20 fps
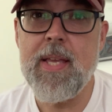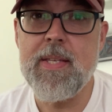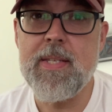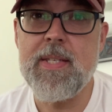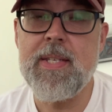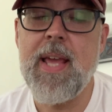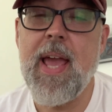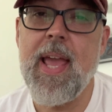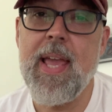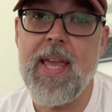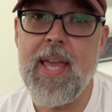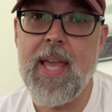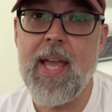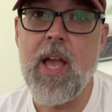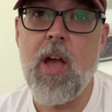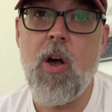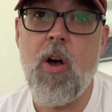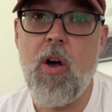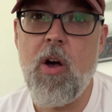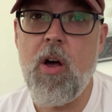
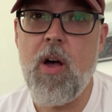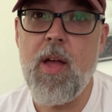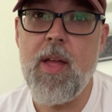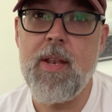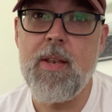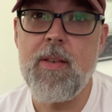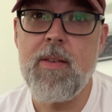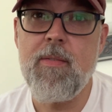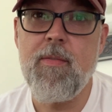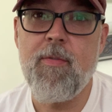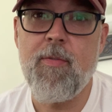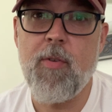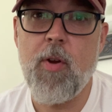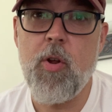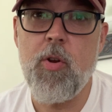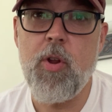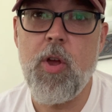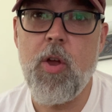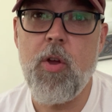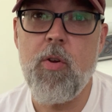taking on
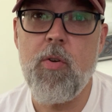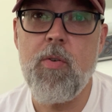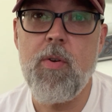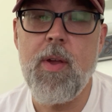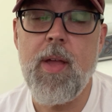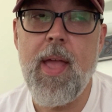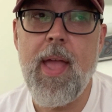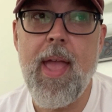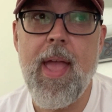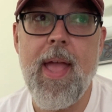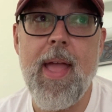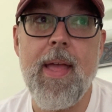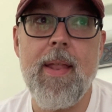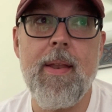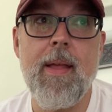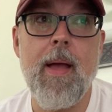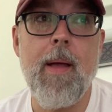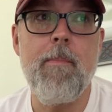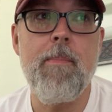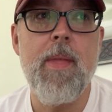Frodo.
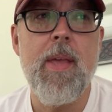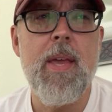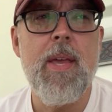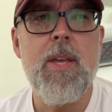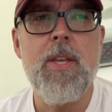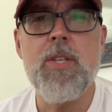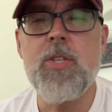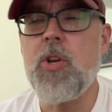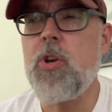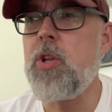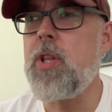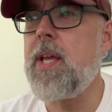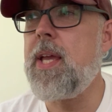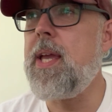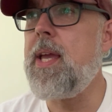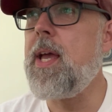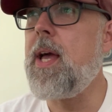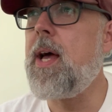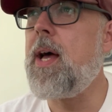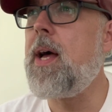And
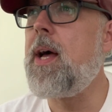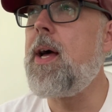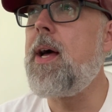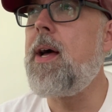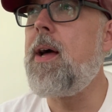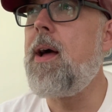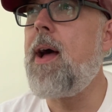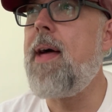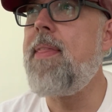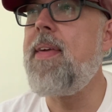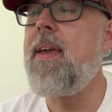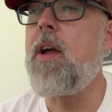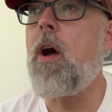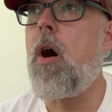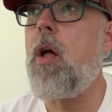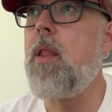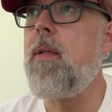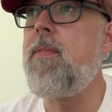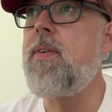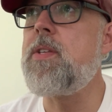certainly, I think
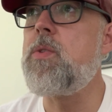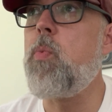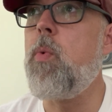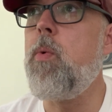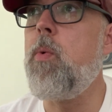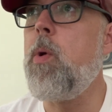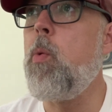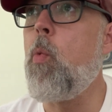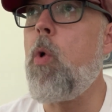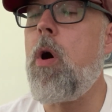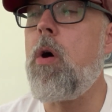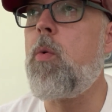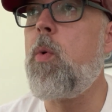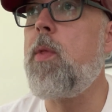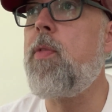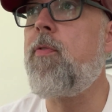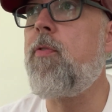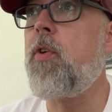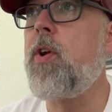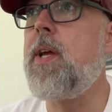all of us, when we walk
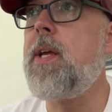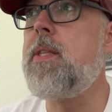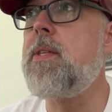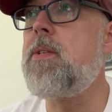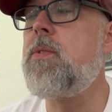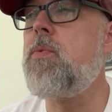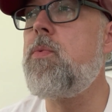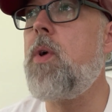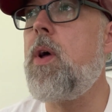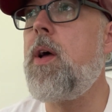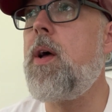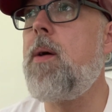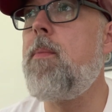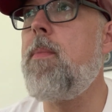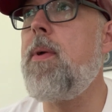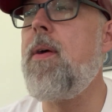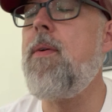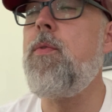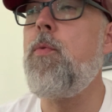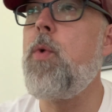with friends,
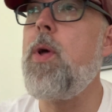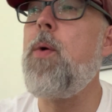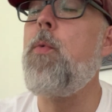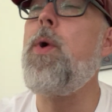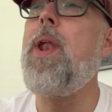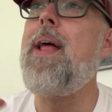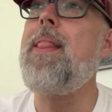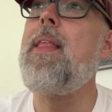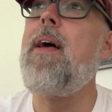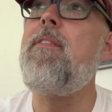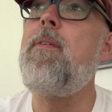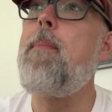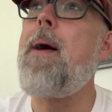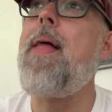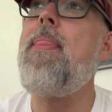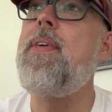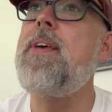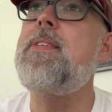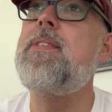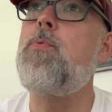what I love
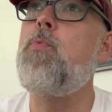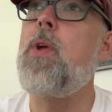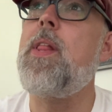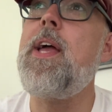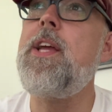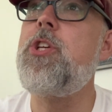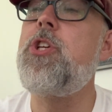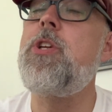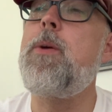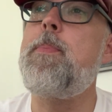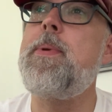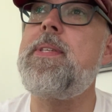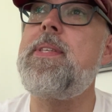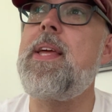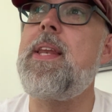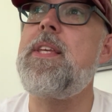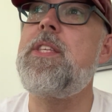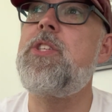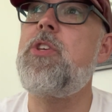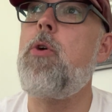about this relationship is
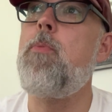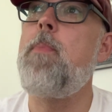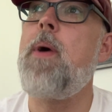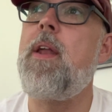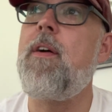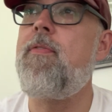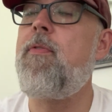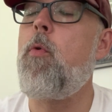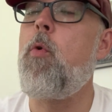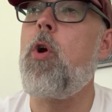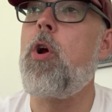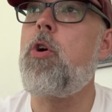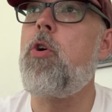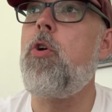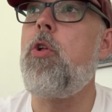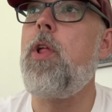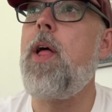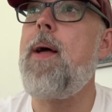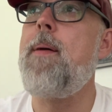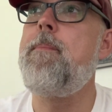that it's so
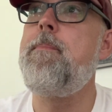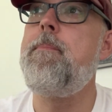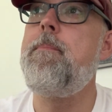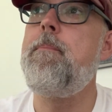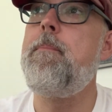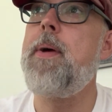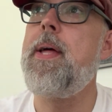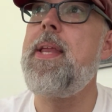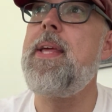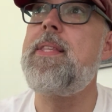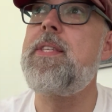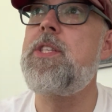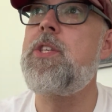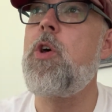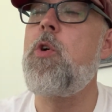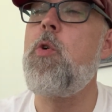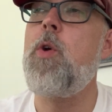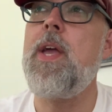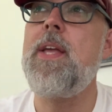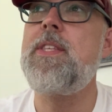metaphorical, but it's
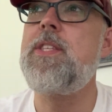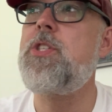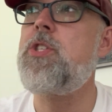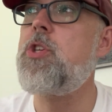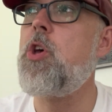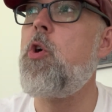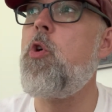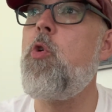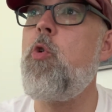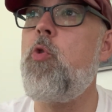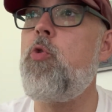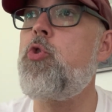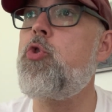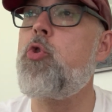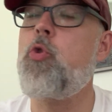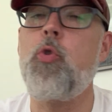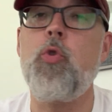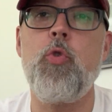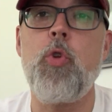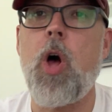so
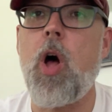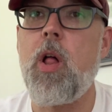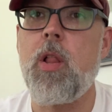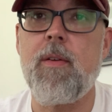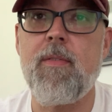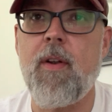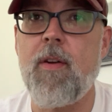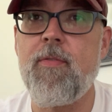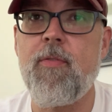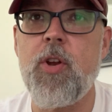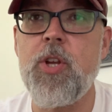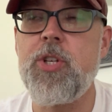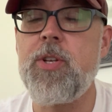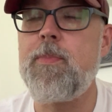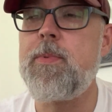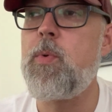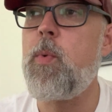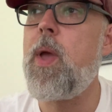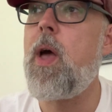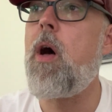true to all of our
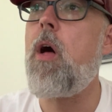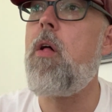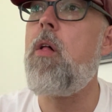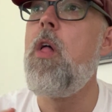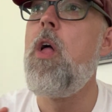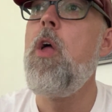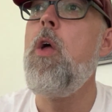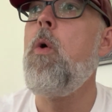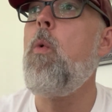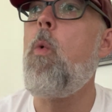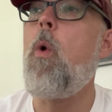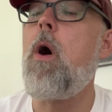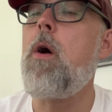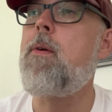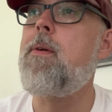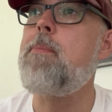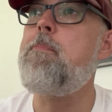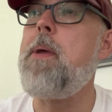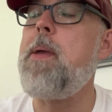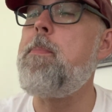friendships. We all
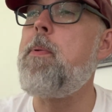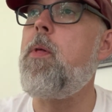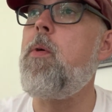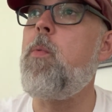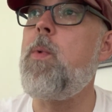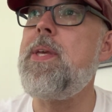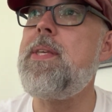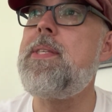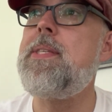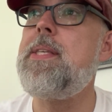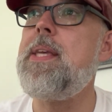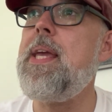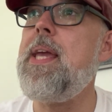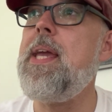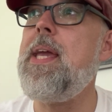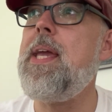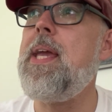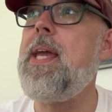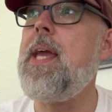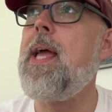walk with people, and we
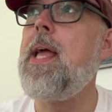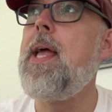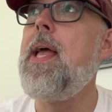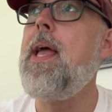see